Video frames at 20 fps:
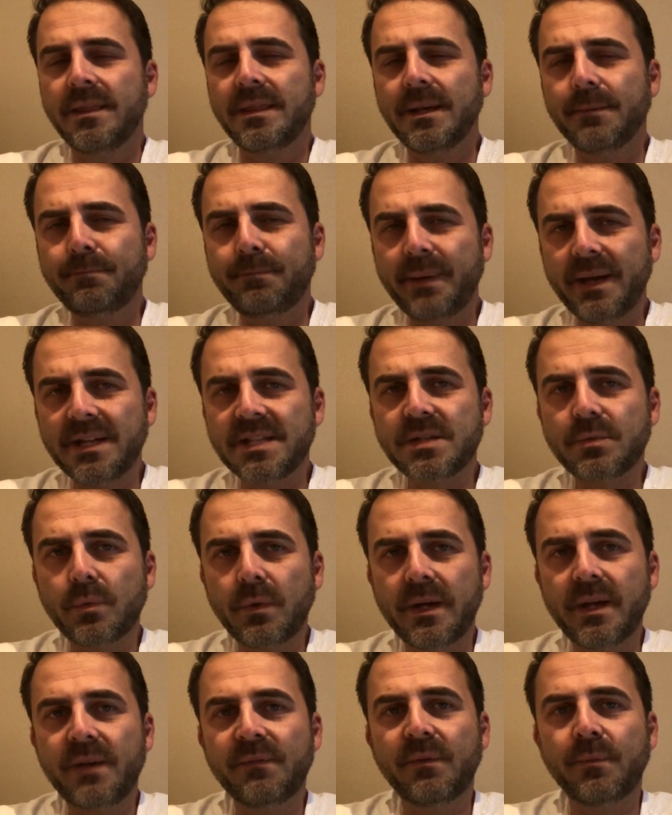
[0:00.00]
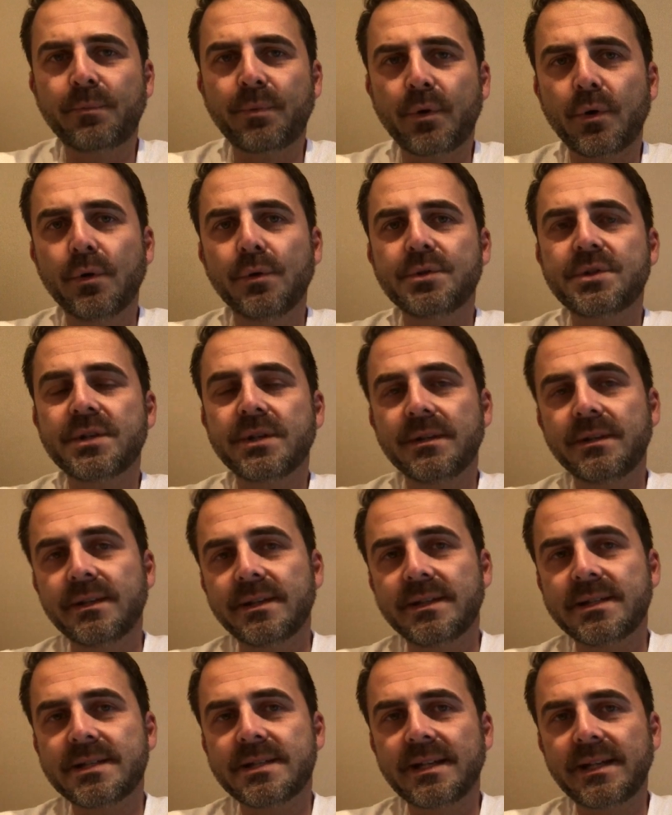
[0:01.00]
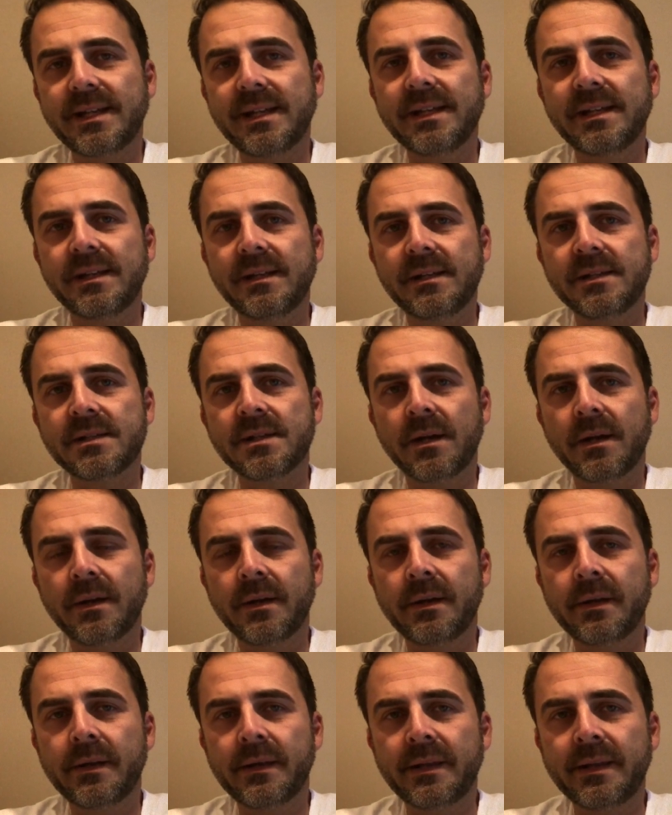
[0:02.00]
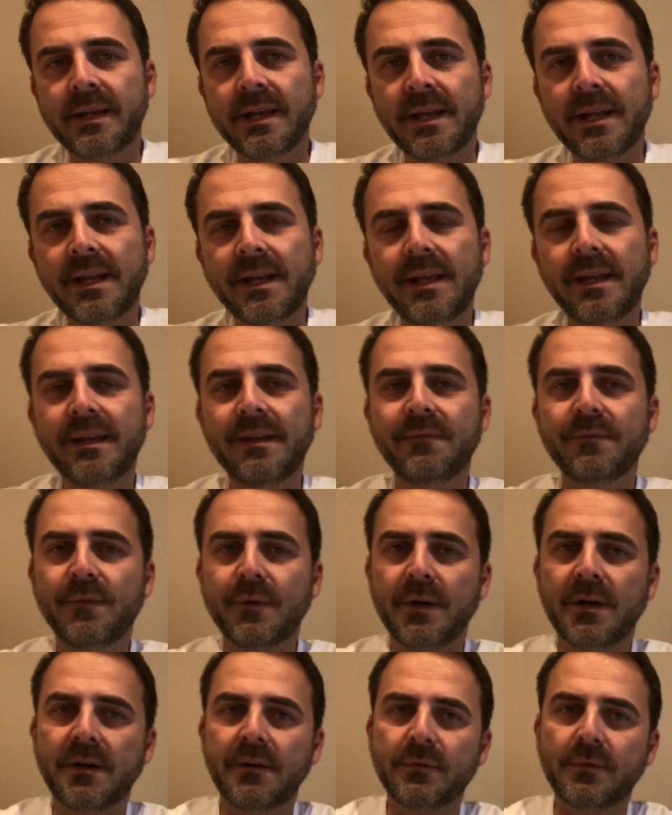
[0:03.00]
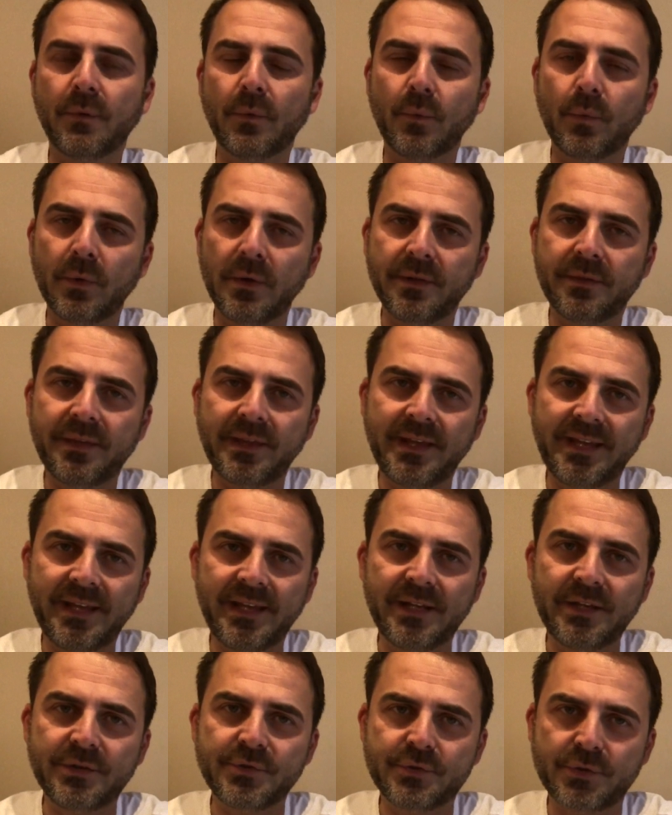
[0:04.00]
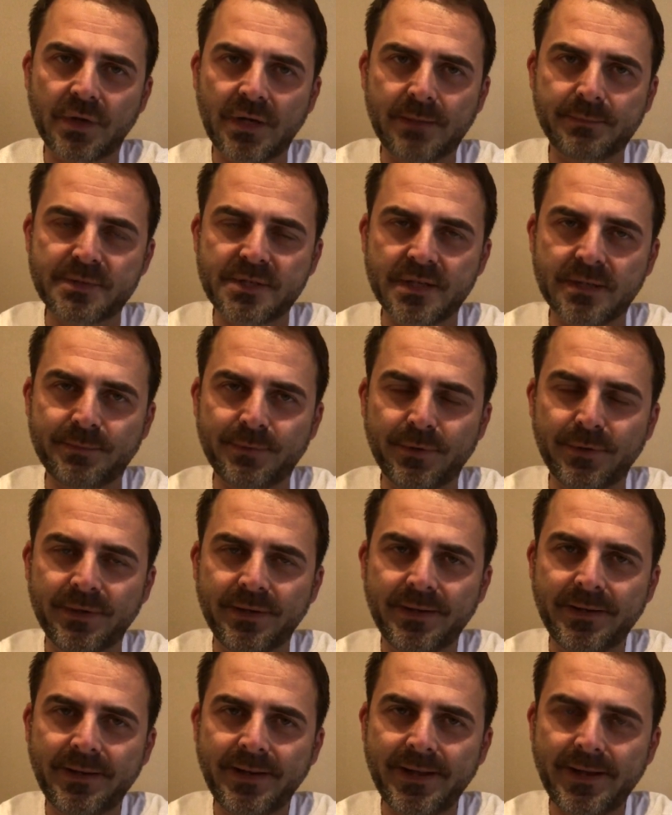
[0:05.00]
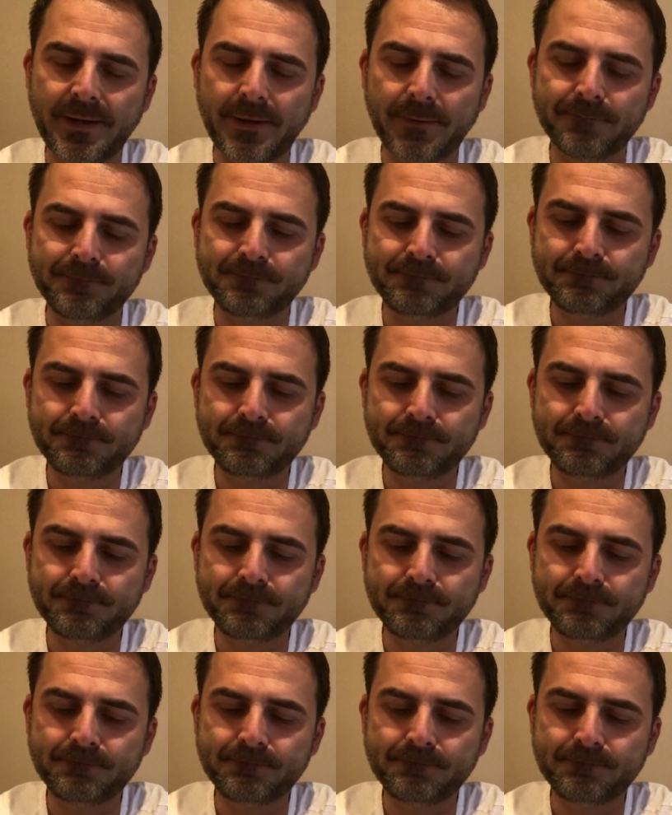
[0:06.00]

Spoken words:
The best way of approaching this is getting involved with a dropshipper. Now,